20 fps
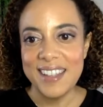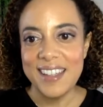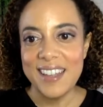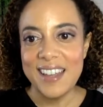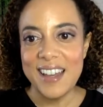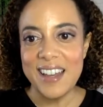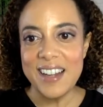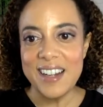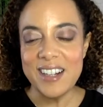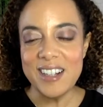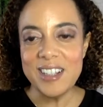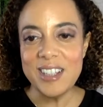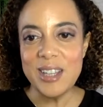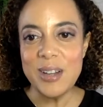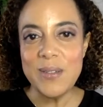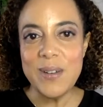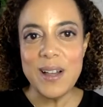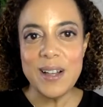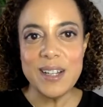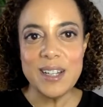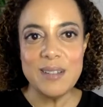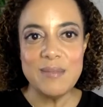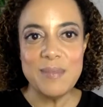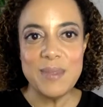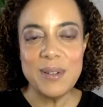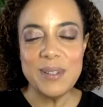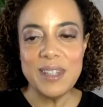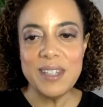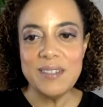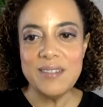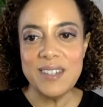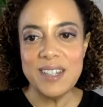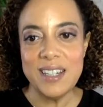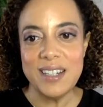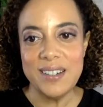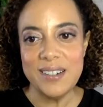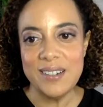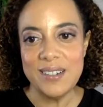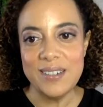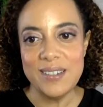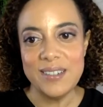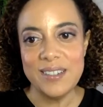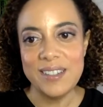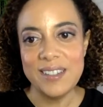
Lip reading: Oh, you're so welcome, both of you.